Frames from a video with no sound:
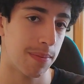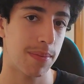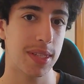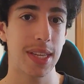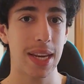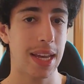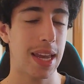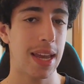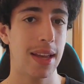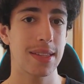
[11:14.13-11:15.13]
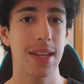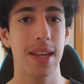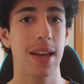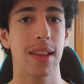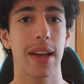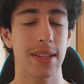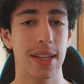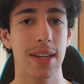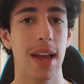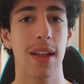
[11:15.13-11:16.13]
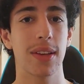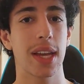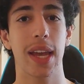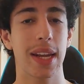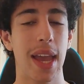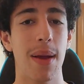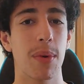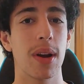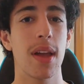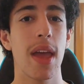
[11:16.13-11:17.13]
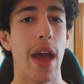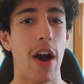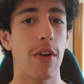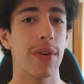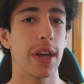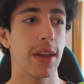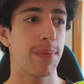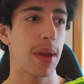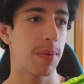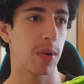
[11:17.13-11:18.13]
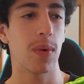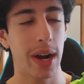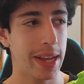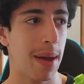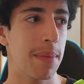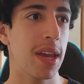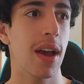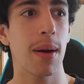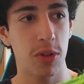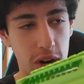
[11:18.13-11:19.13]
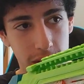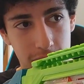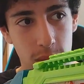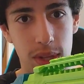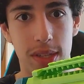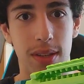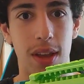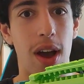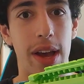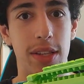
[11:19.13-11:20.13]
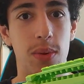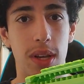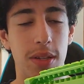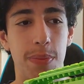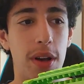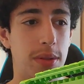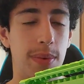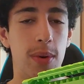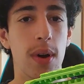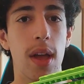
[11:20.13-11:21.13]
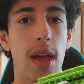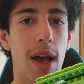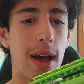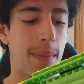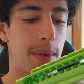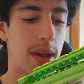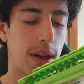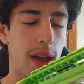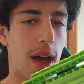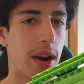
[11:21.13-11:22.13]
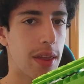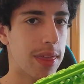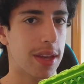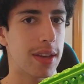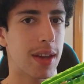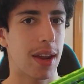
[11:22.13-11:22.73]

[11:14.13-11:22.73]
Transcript: sitting down looking at a camera. However, if people are running at me, I'm trying to kill this guy as quick as possible. I don't think